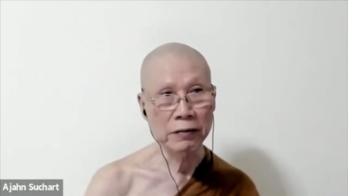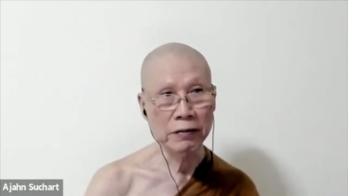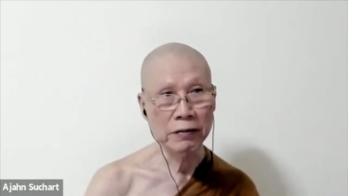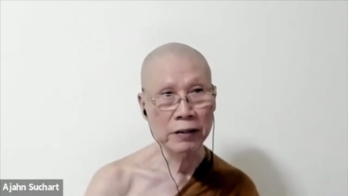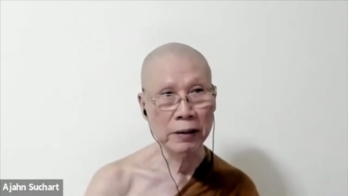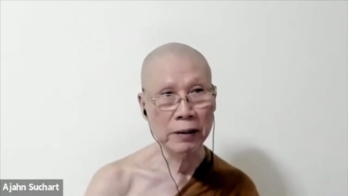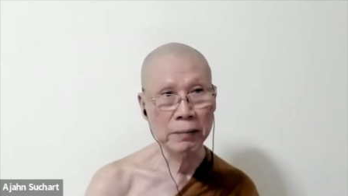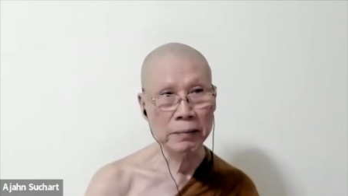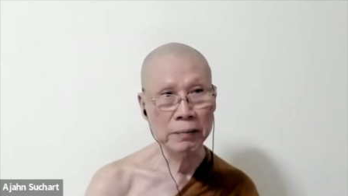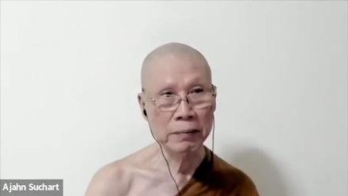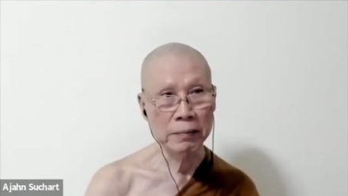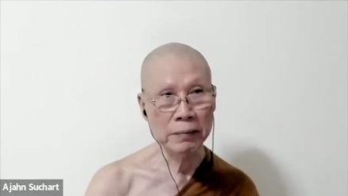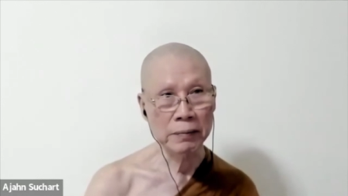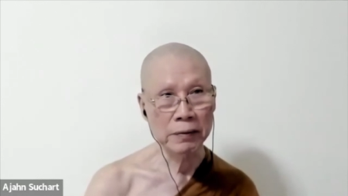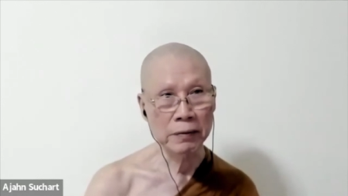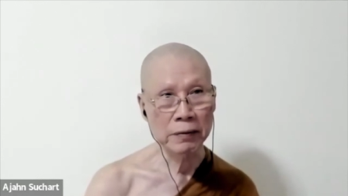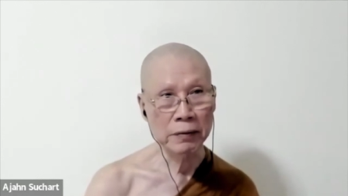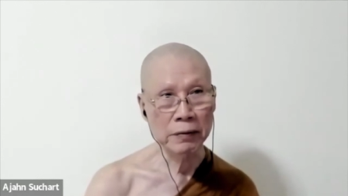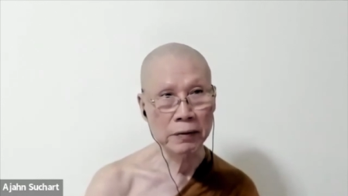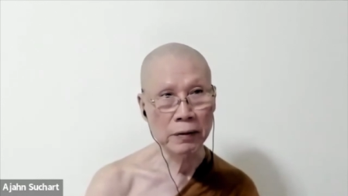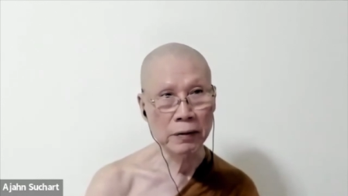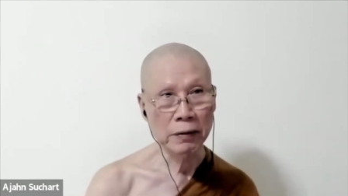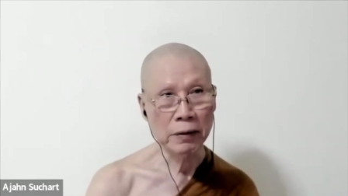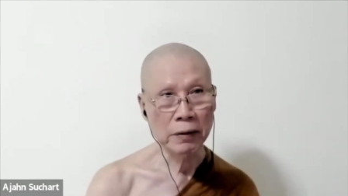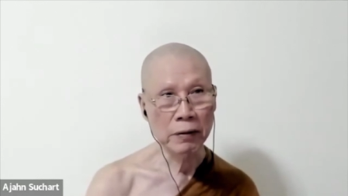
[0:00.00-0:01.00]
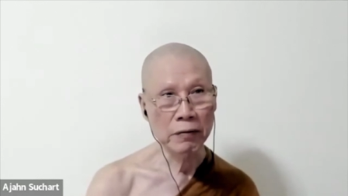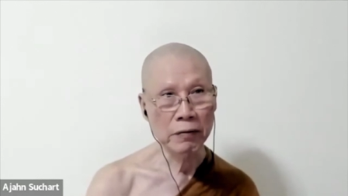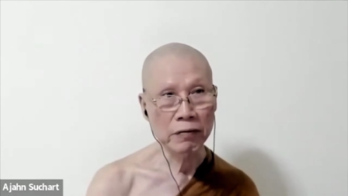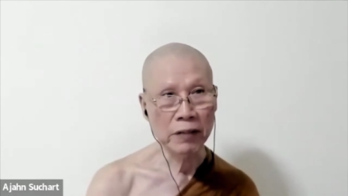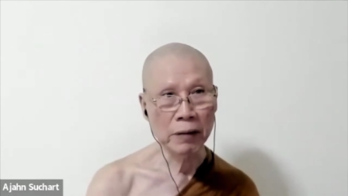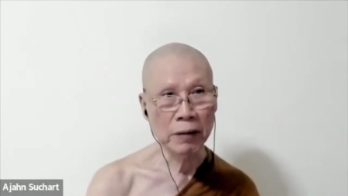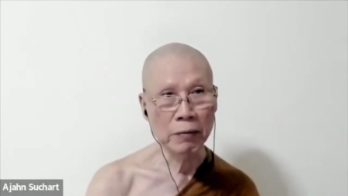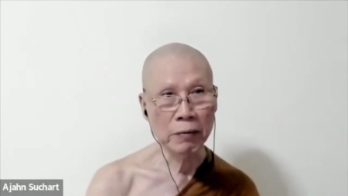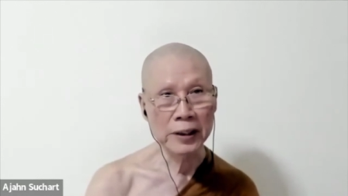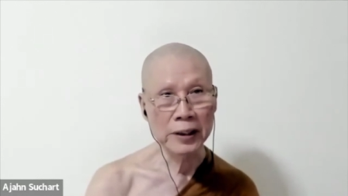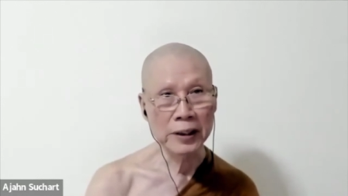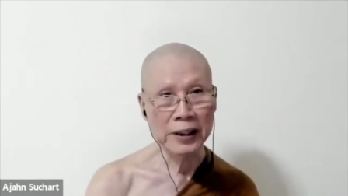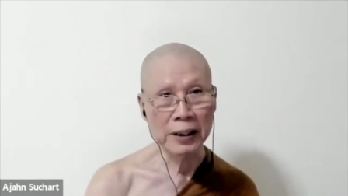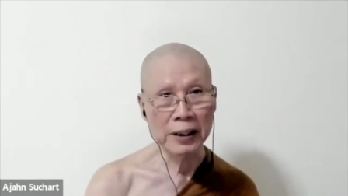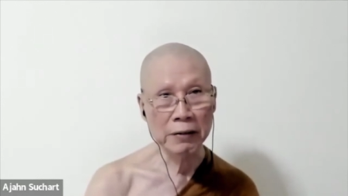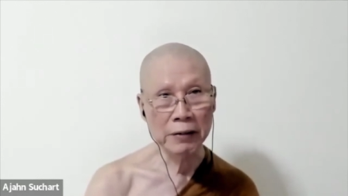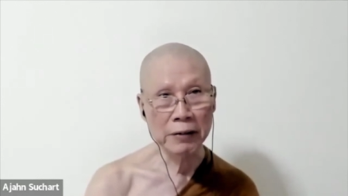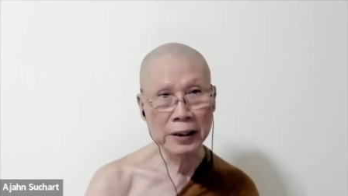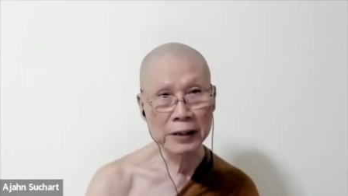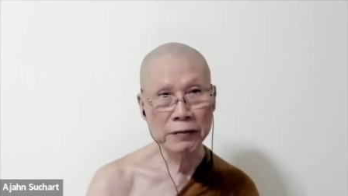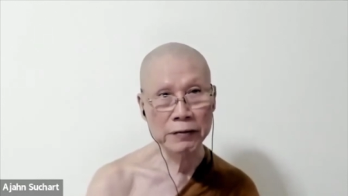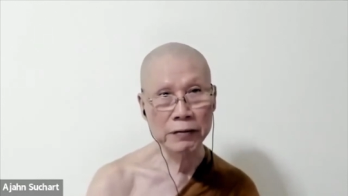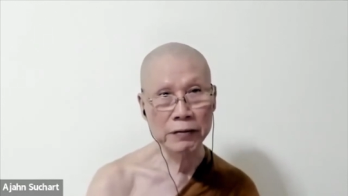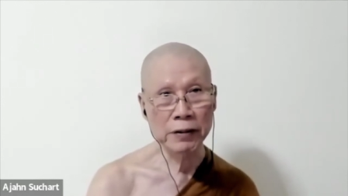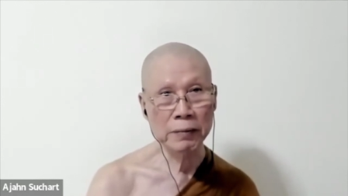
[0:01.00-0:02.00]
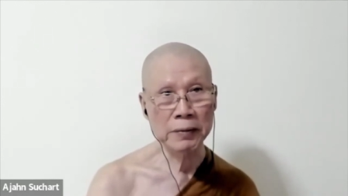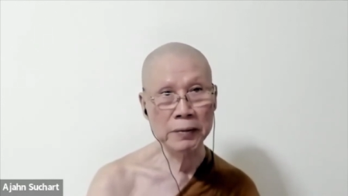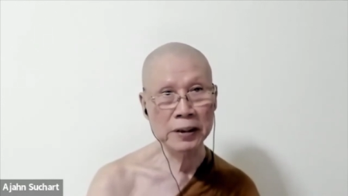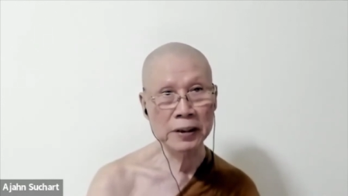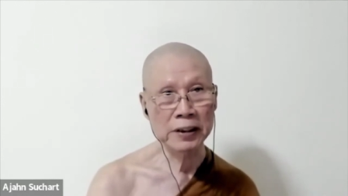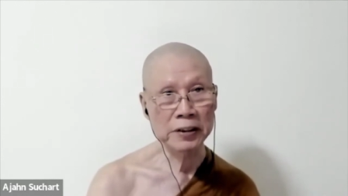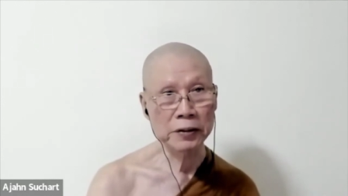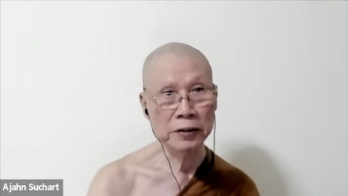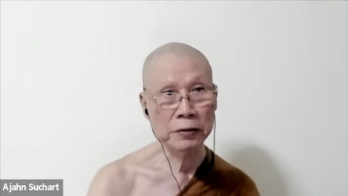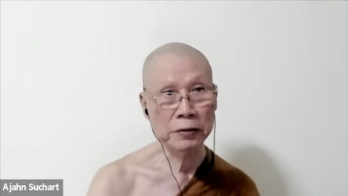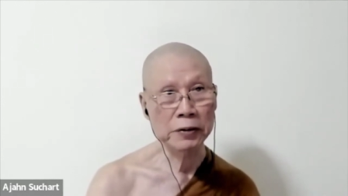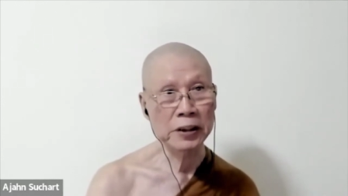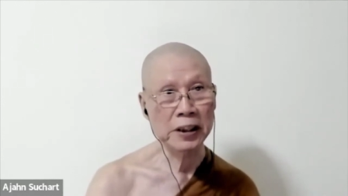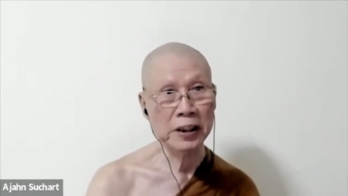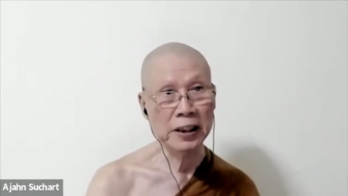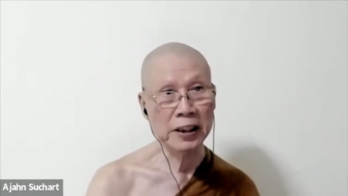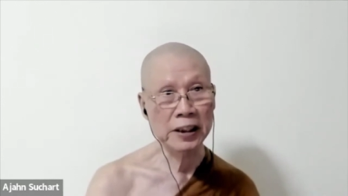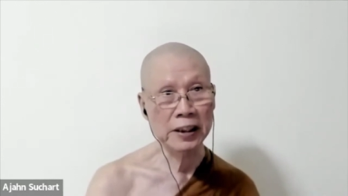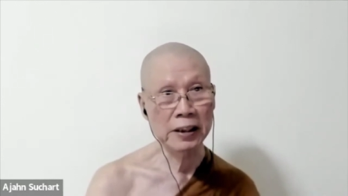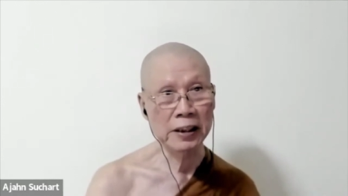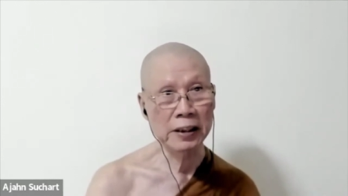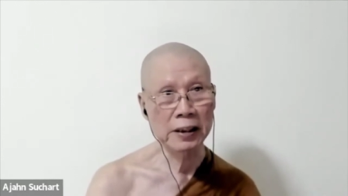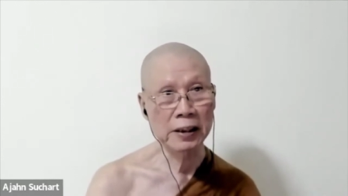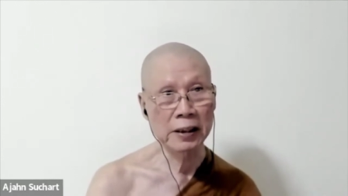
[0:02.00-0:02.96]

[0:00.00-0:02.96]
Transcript: from, from what I read from the sutta.